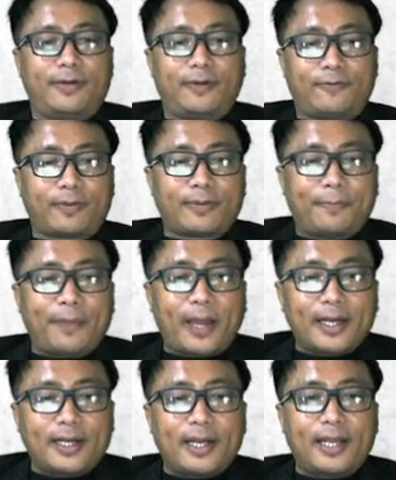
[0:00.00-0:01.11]
from the
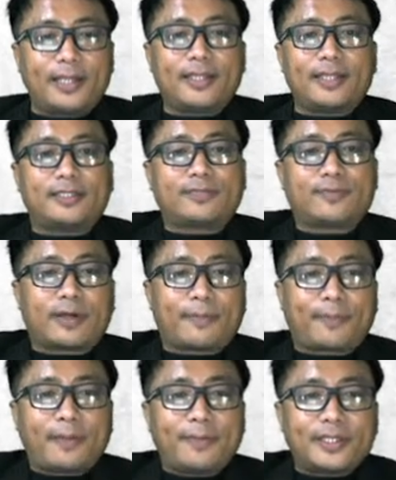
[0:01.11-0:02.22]
barren land, that is for the
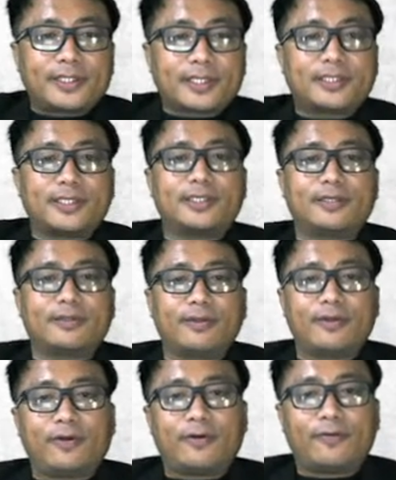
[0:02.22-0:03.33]
primary succession,
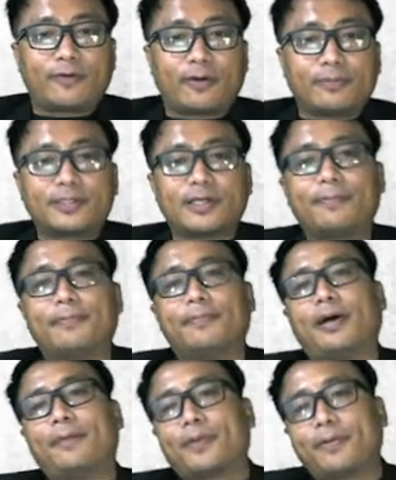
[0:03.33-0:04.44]
from some
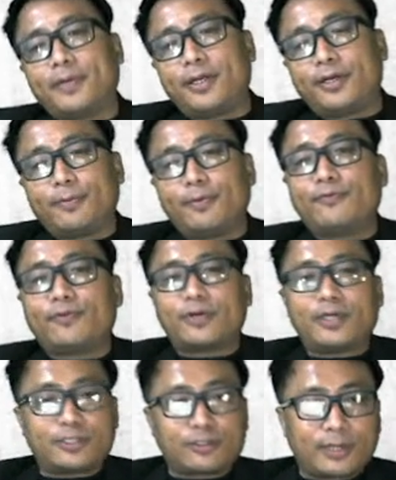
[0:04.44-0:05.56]
abruptly removed or
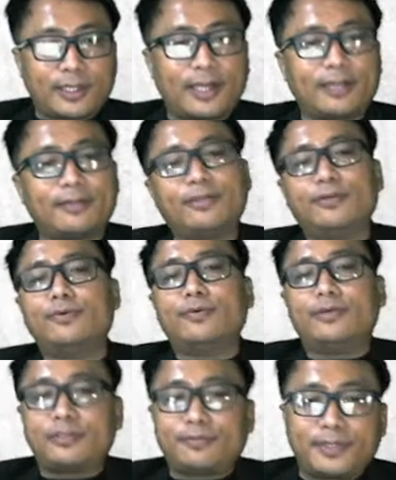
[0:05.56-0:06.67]
destroyed and
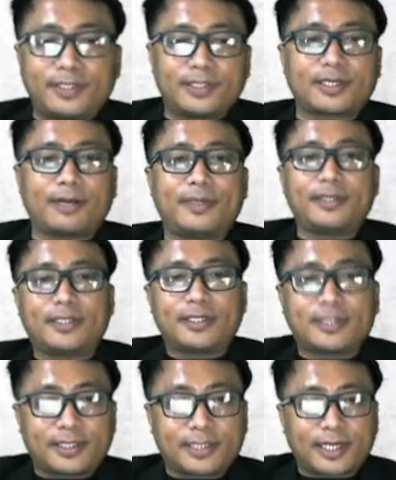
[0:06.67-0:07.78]
new species coming, that
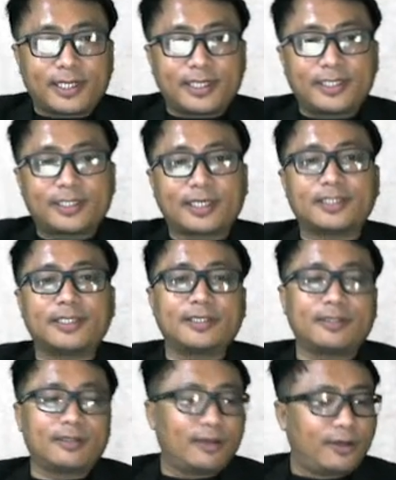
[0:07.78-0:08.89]
is the secondary
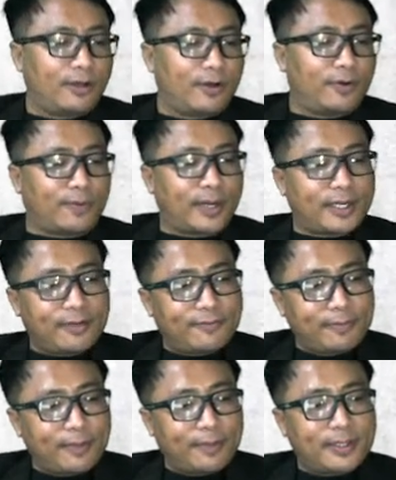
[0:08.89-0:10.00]
succession,
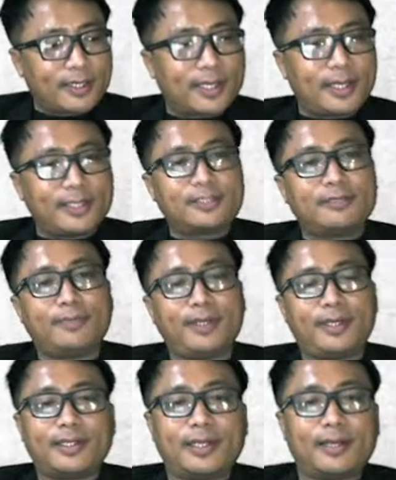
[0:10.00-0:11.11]
whatever may be the case,
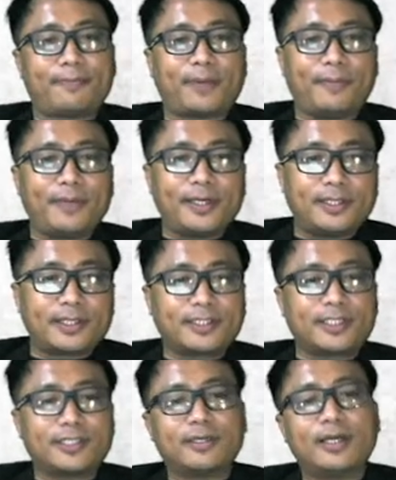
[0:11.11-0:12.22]
be it the primary
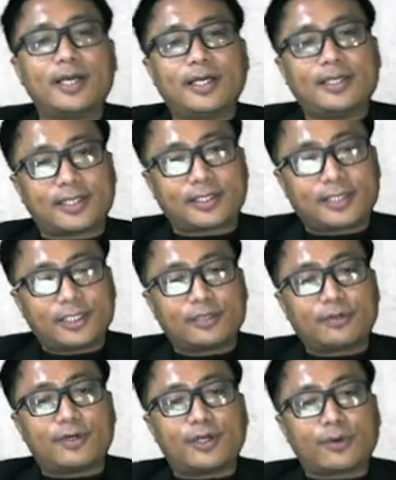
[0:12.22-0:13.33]
succession
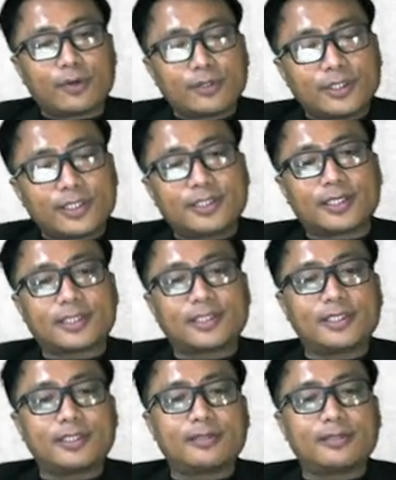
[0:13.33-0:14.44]
or ecological
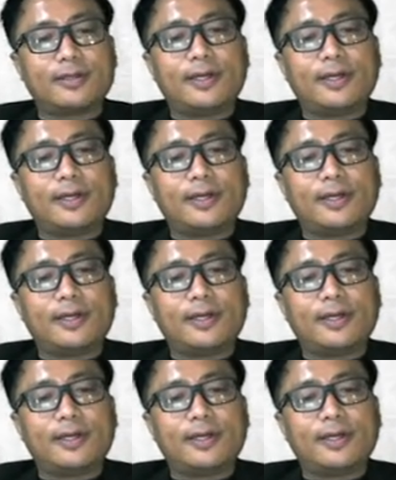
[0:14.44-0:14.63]
succession,